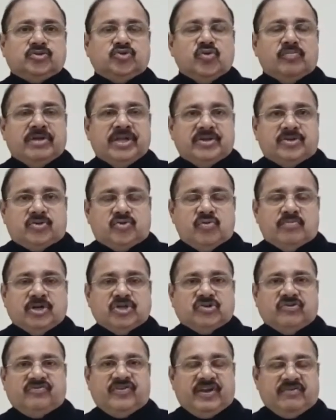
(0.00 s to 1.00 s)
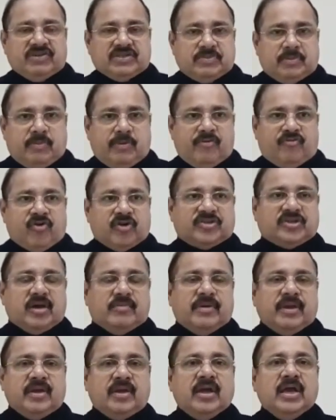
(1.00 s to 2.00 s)
too many, too much of investment will be
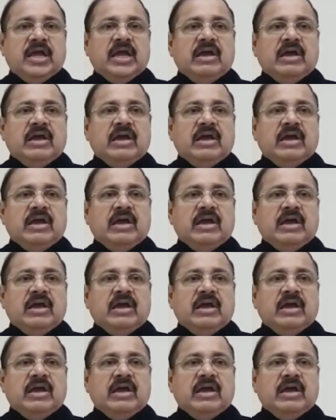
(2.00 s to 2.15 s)
forthcoming,